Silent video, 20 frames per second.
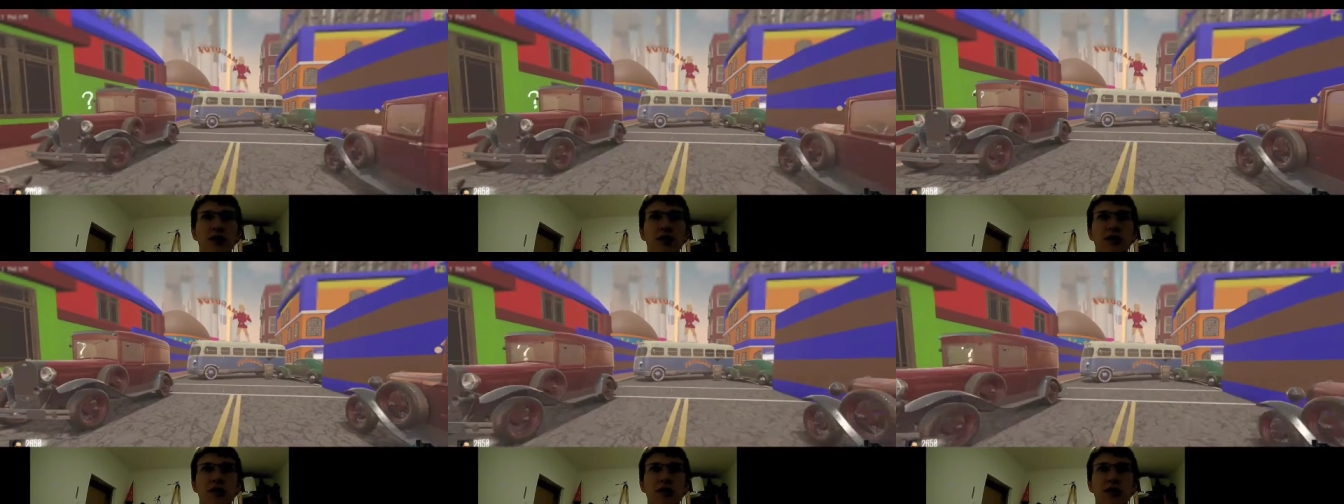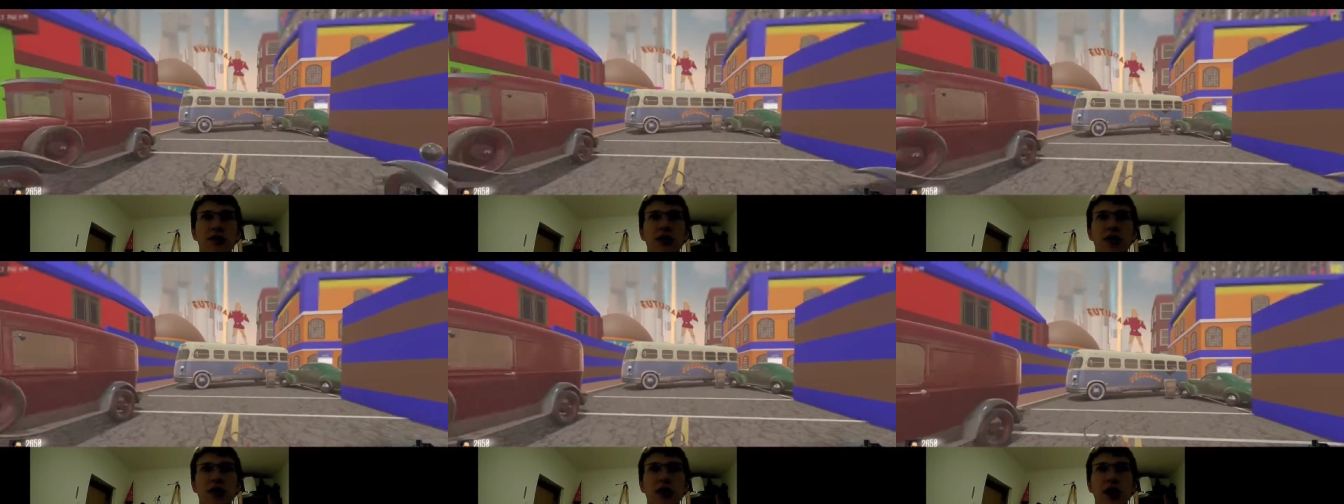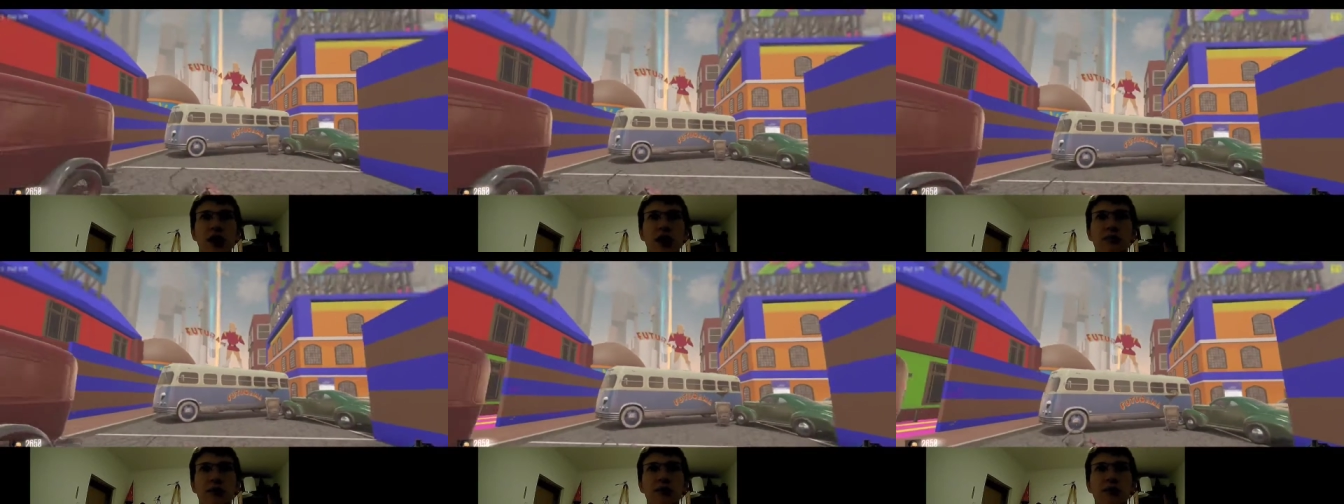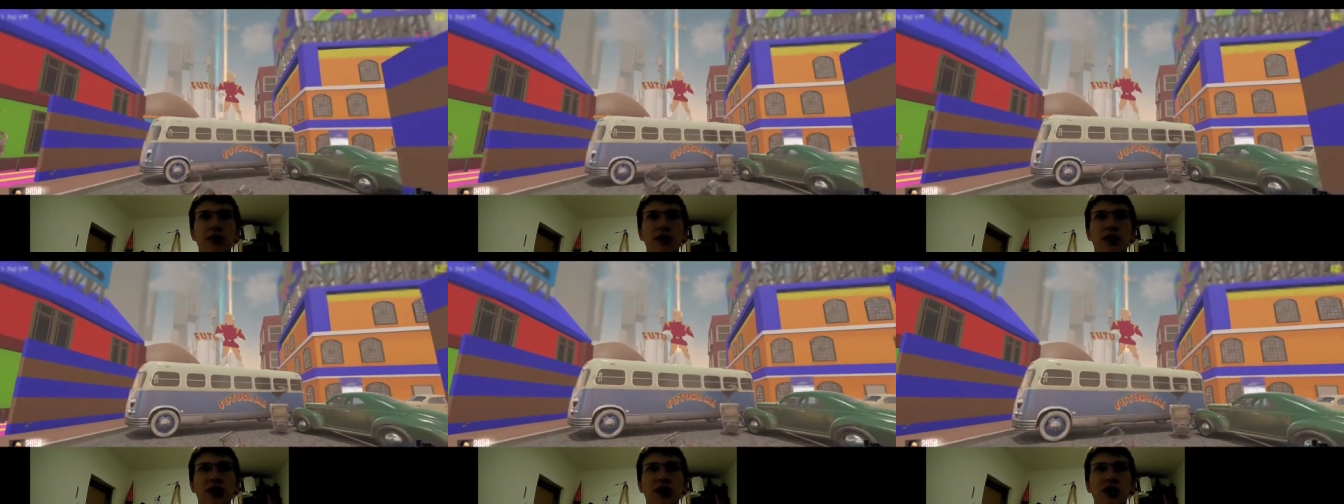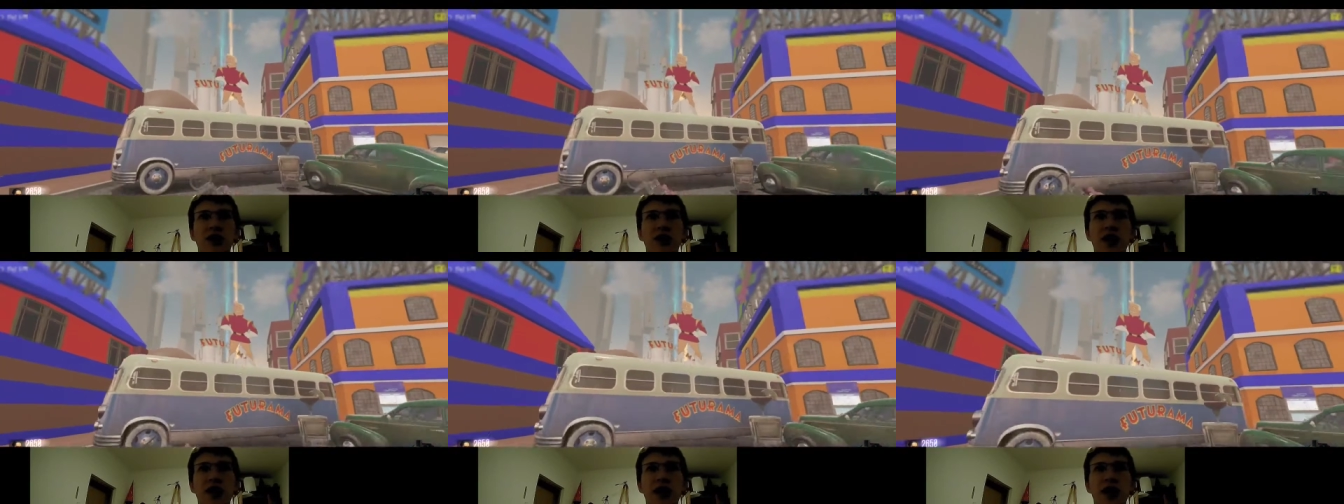Or maybe not. Maybe
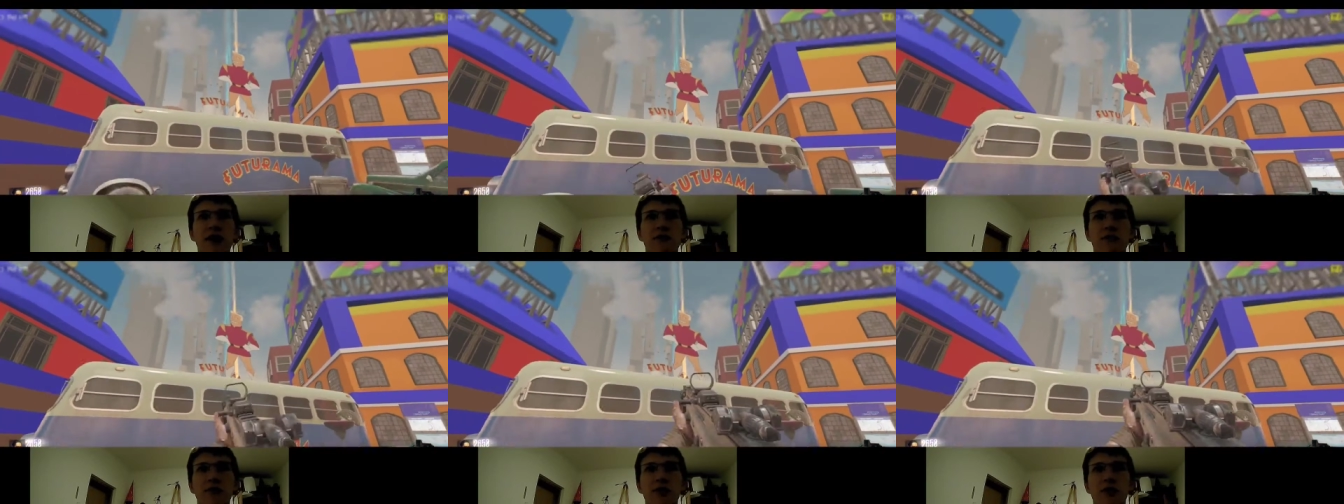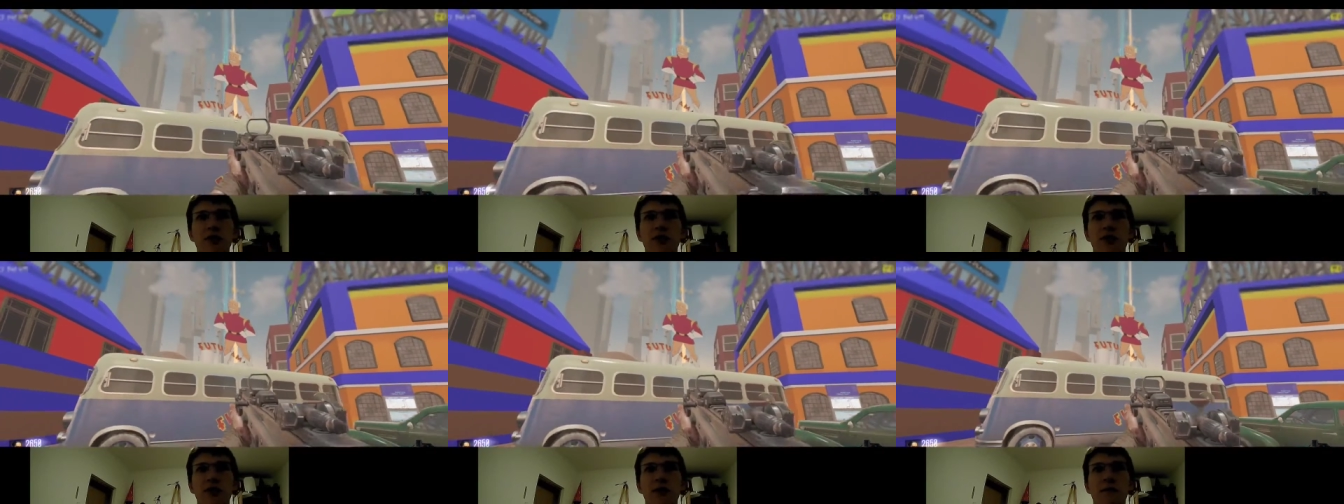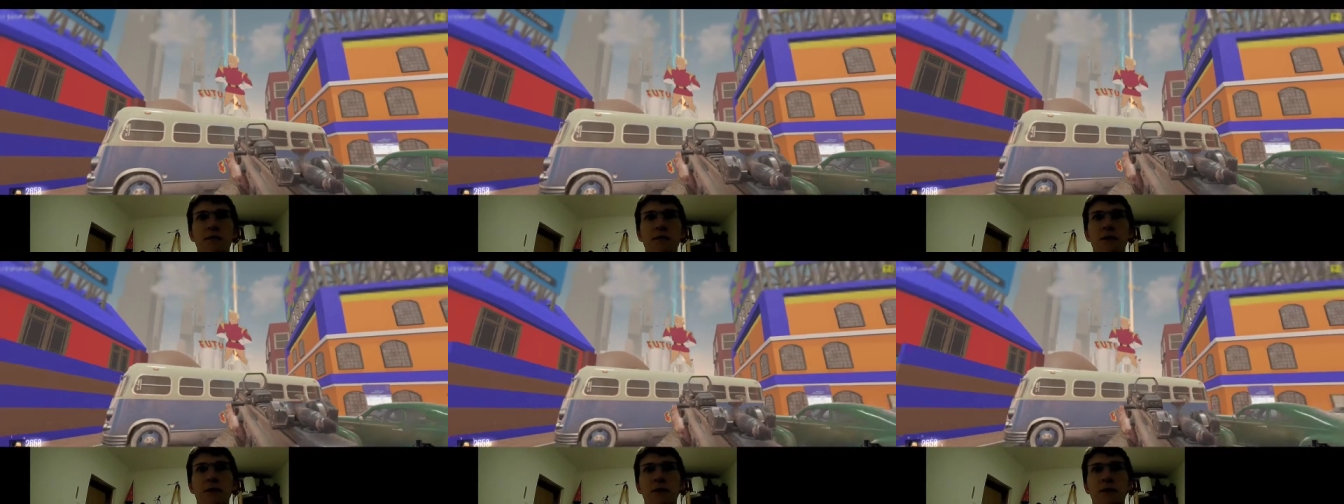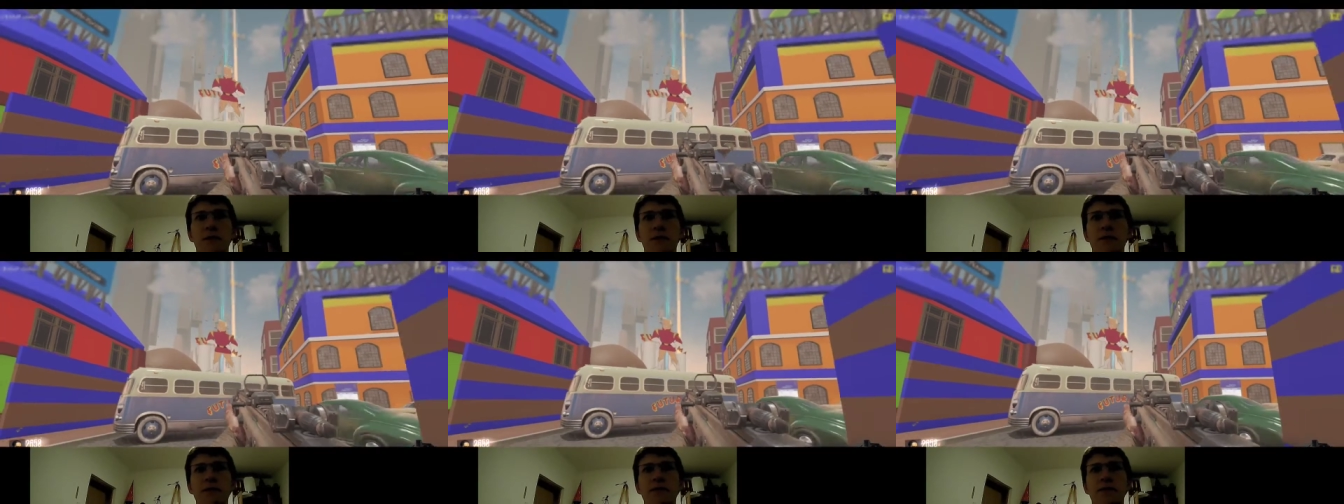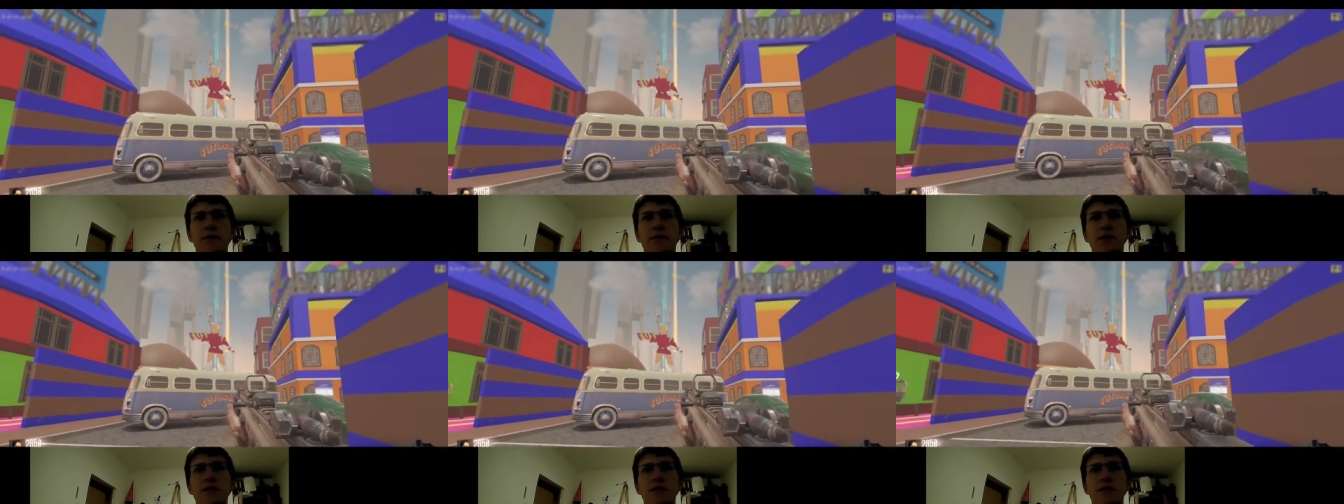it's a scam! Okay.
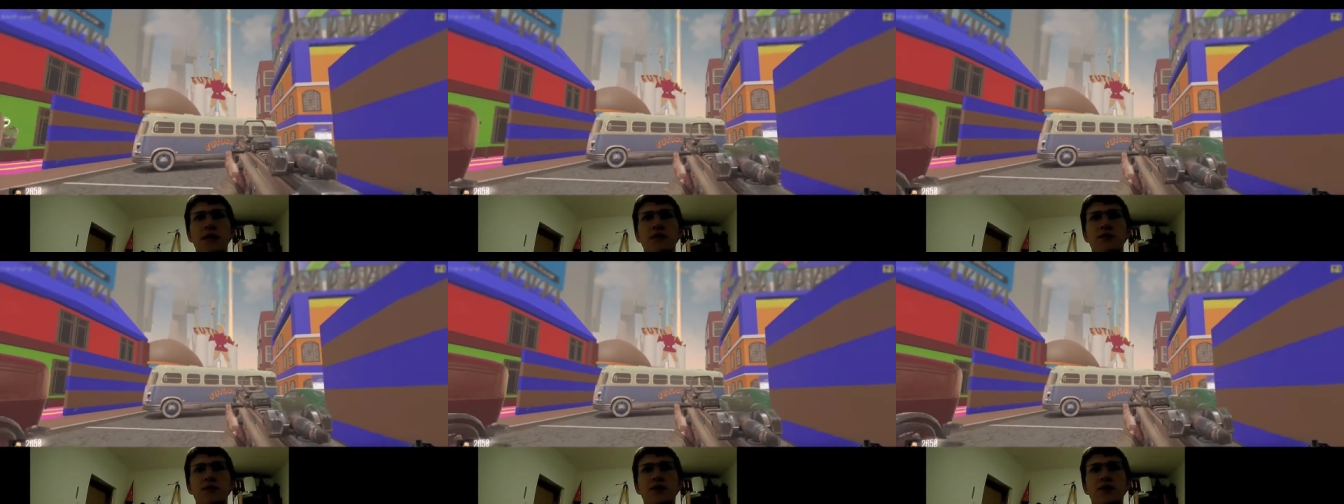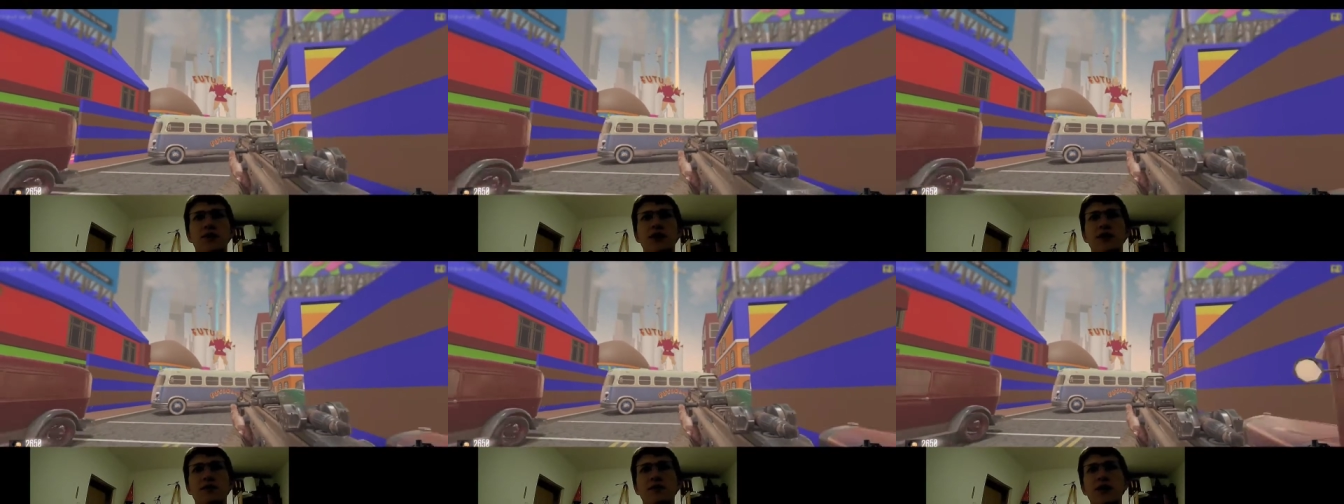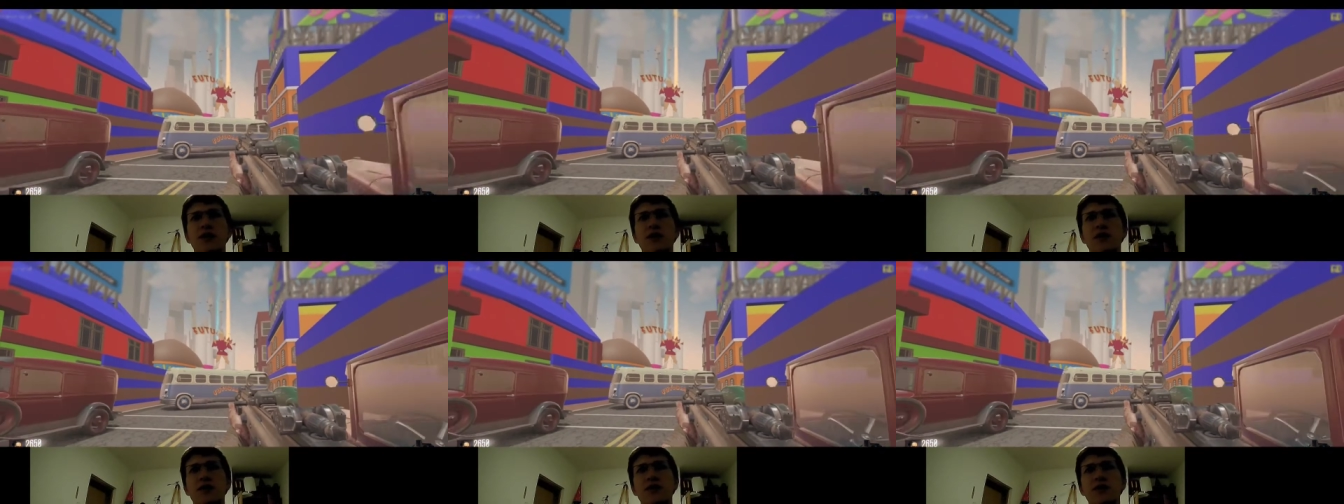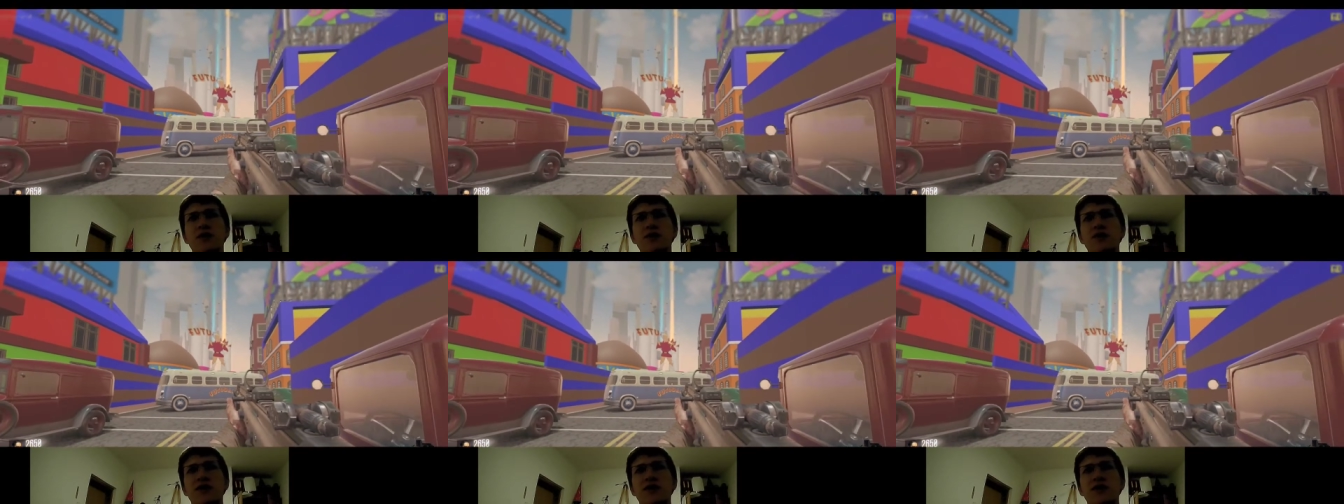Wait, would this make a